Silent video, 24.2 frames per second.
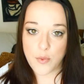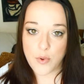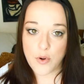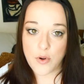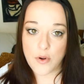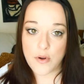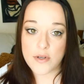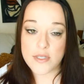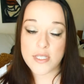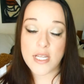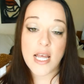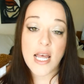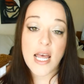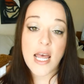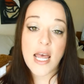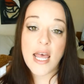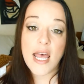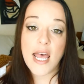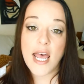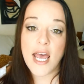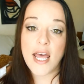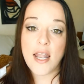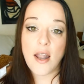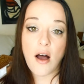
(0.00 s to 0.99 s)
the world.
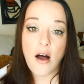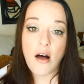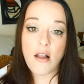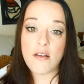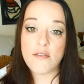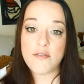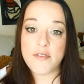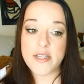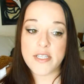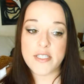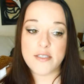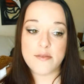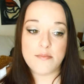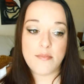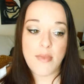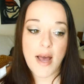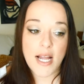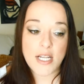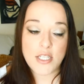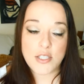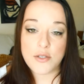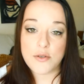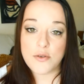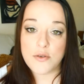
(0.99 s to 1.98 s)
And all of these
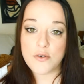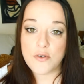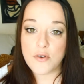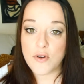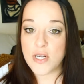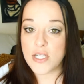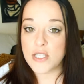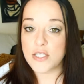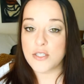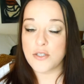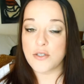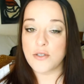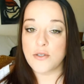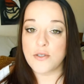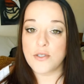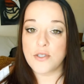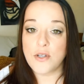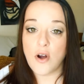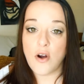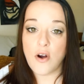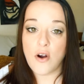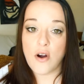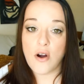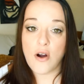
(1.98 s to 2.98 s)
magical
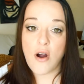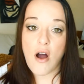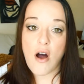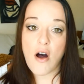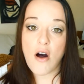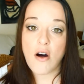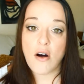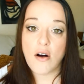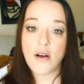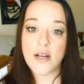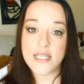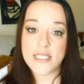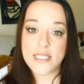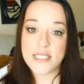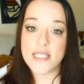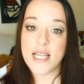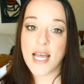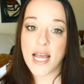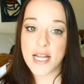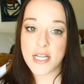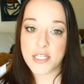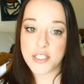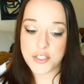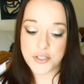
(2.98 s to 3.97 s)
creatures are all in
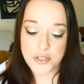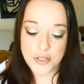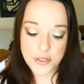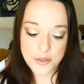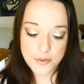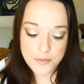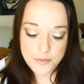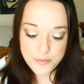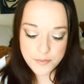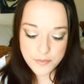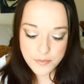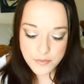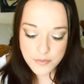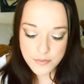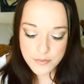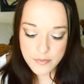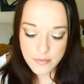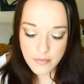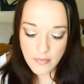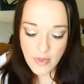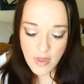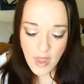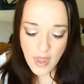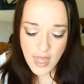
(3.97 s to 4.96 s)
danger.
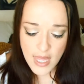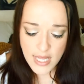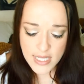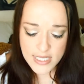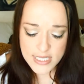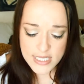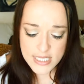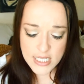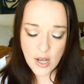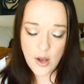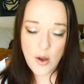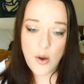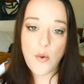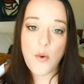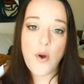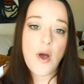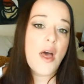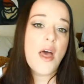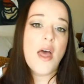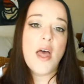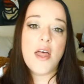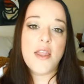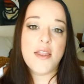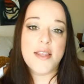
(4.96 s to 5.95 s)
And so
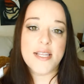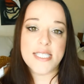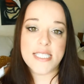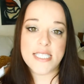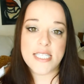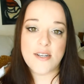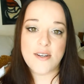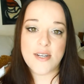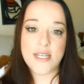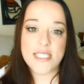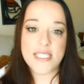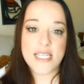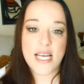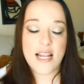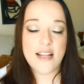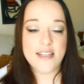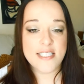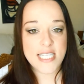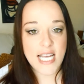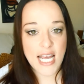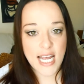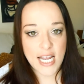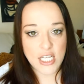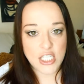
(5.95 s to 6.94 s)
the series kind
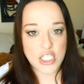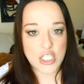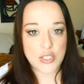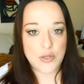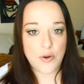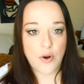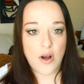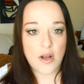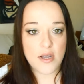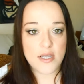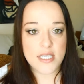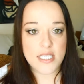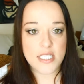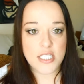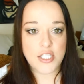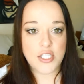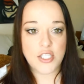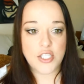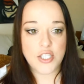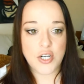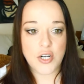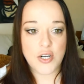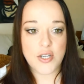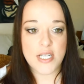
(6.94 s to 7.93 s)
of takes you on this
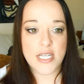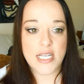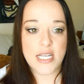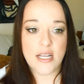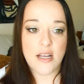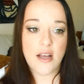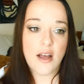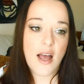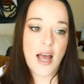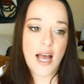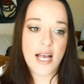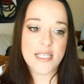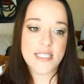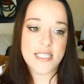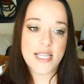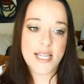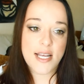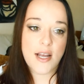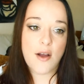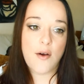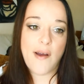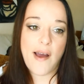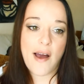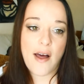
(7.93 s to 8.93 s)
journey as
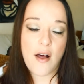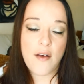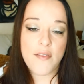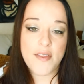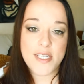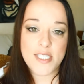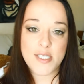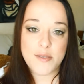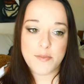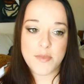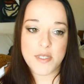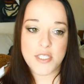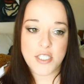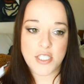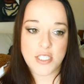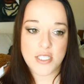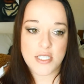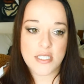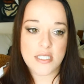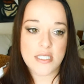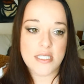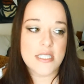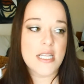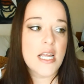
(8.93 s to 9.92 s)
they go out on these
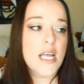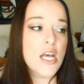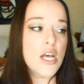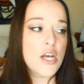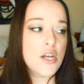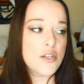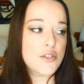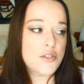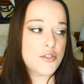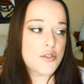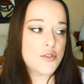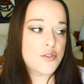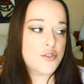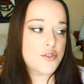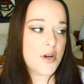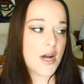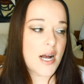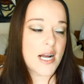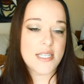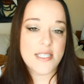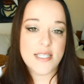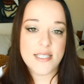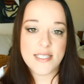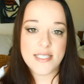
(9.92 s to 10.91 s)
missions to
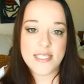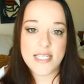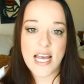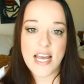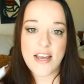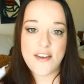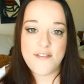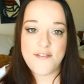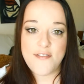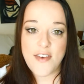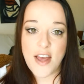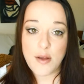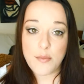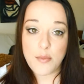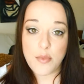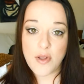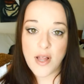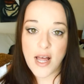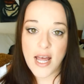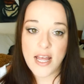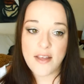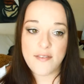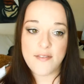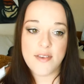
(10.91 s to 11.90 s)
try to save
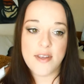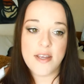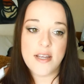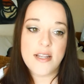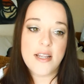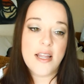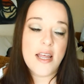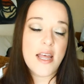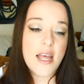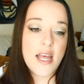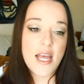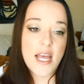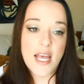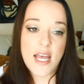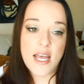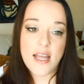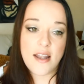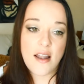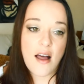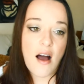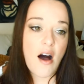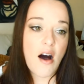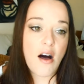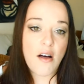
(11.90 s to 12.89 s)
Fablehaven
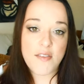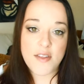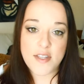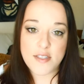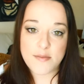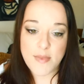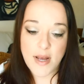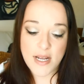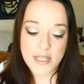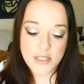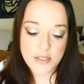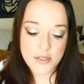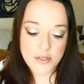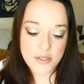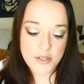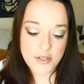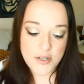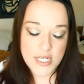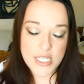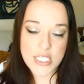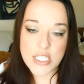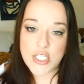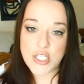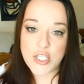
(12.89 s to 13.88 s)
and all these magical
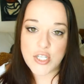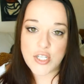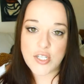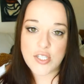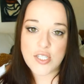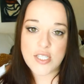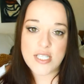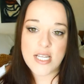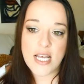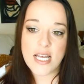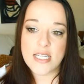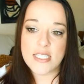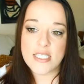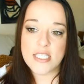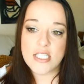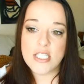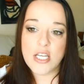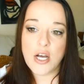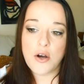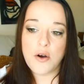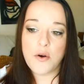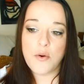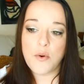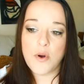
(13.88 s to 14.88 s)
creatures. And
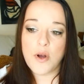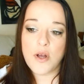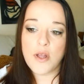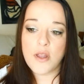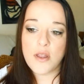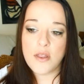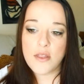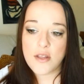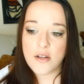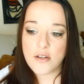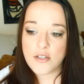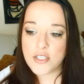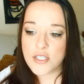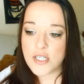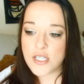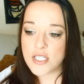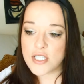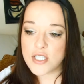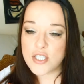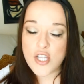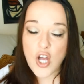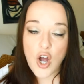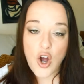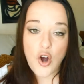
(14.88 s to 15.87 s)
so there's
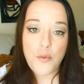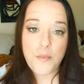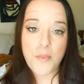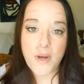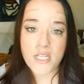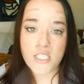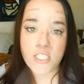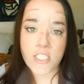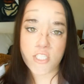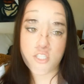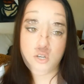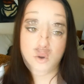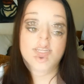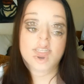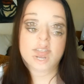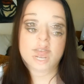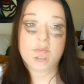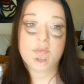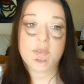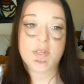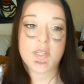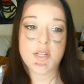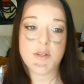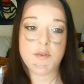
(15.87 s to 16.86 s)
just so much he,
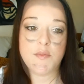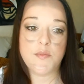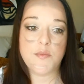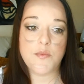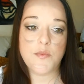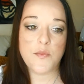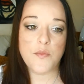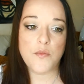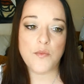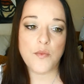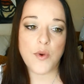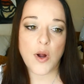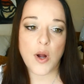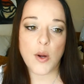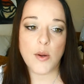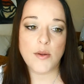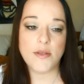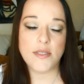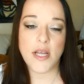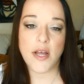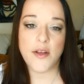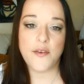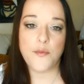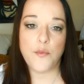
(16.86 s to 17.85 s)
Brandon really on.
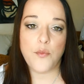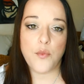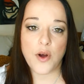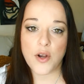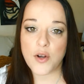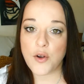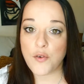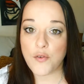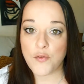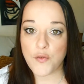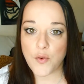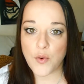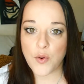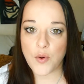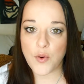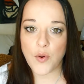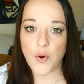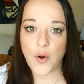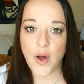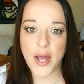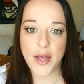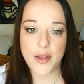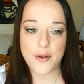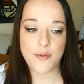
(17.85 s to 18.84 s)
wrote a
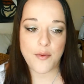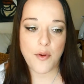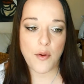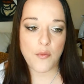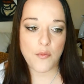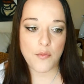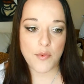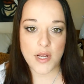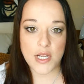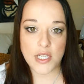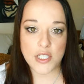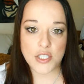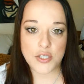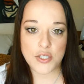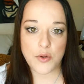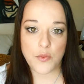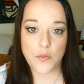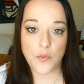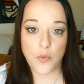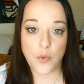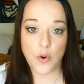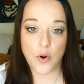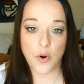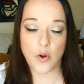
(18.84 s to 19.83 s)
wonderful and rich
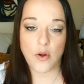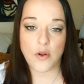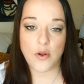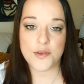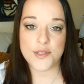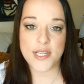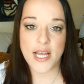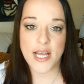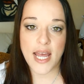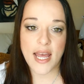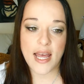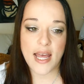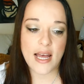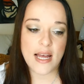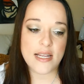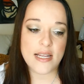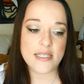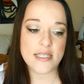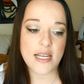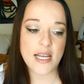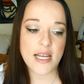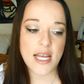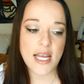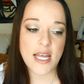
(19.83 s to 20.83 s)
world.
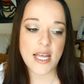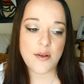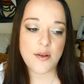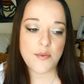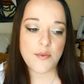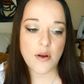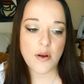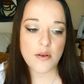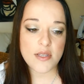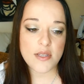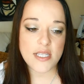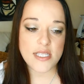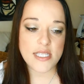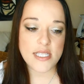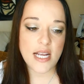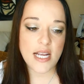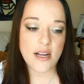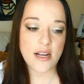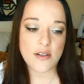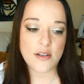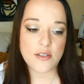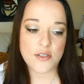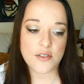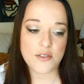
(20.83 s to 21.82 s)
And he wrote these
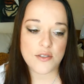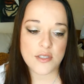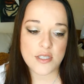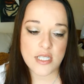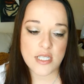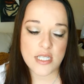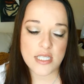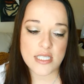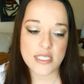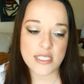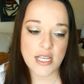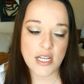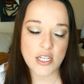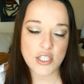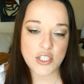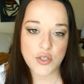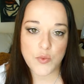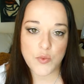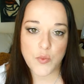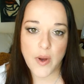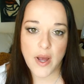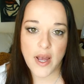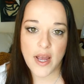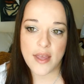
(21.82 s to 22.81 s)
characters in such
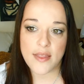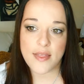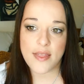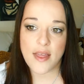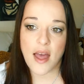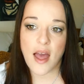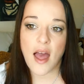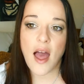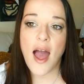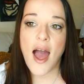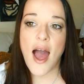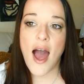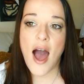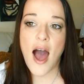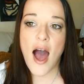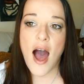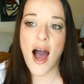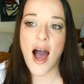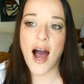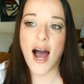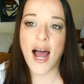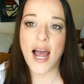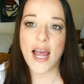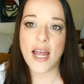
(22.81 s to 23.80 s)
a way that
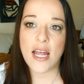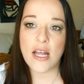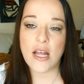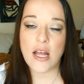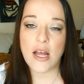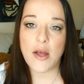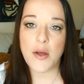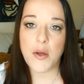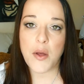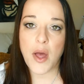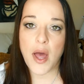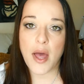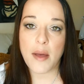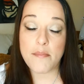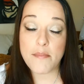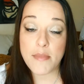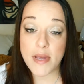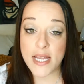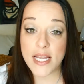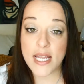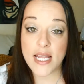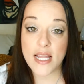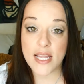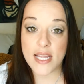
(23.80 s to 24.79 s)
I
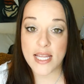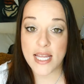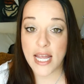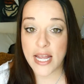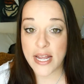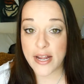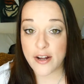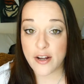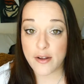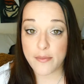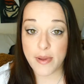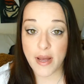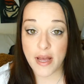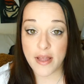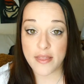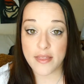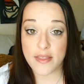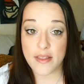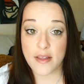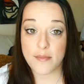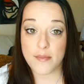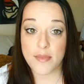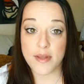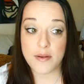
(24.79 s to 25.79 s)
immediately cared
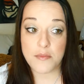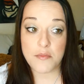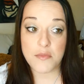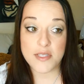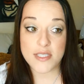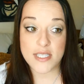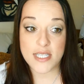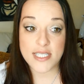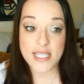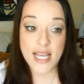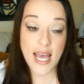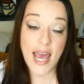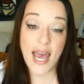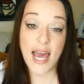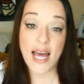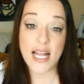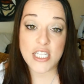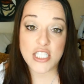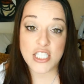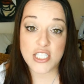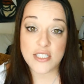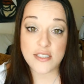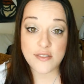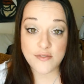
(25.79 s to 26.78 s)
about them and was
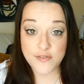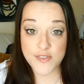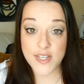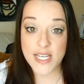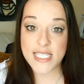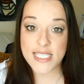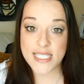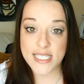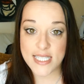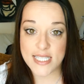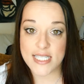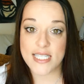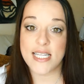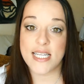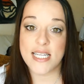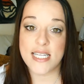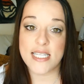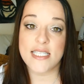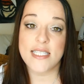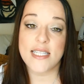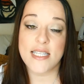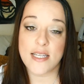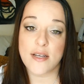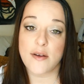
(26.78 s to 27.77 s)
attached and invested
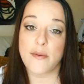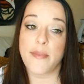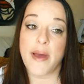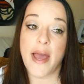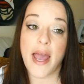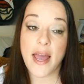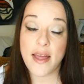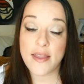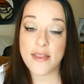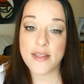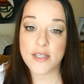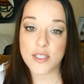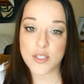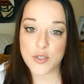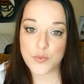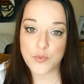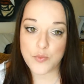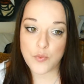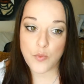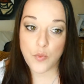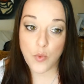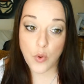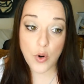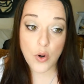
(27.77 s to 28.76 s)
in them and this
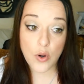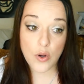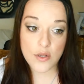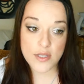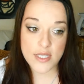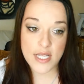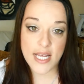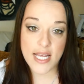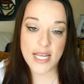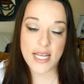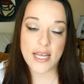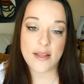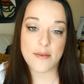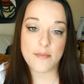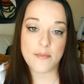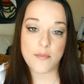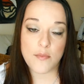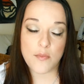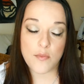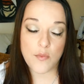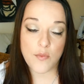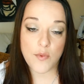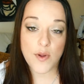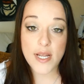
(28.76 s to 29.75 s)
world that he had
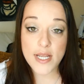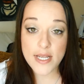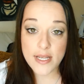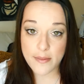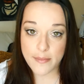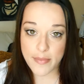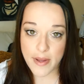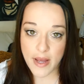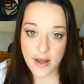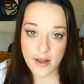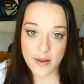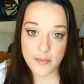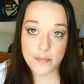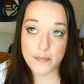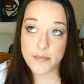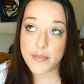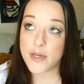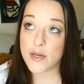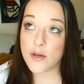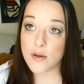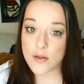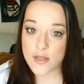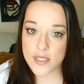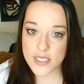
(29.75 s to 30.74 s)
written about and
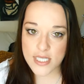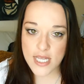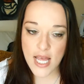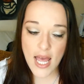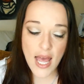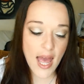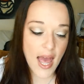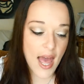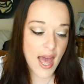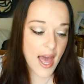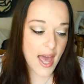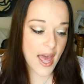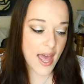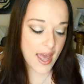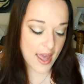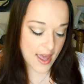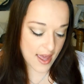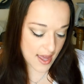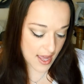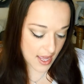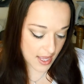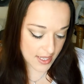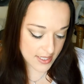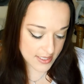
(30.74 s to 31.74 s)
built.
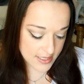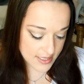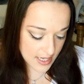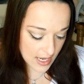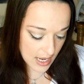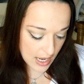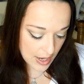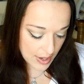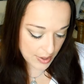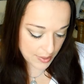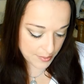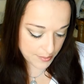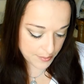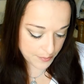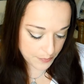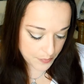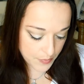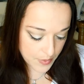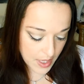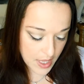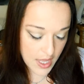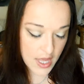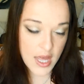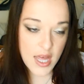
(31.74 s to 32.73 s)
And um,
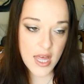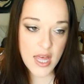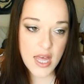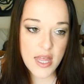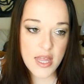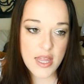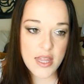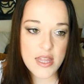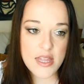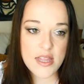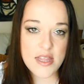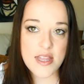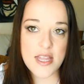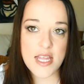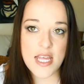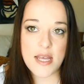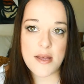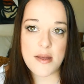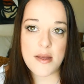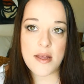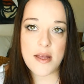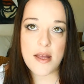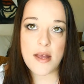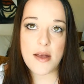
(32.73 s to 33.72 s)

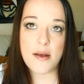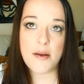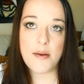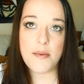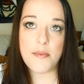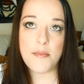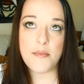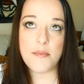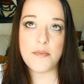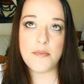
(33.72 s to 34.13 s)
the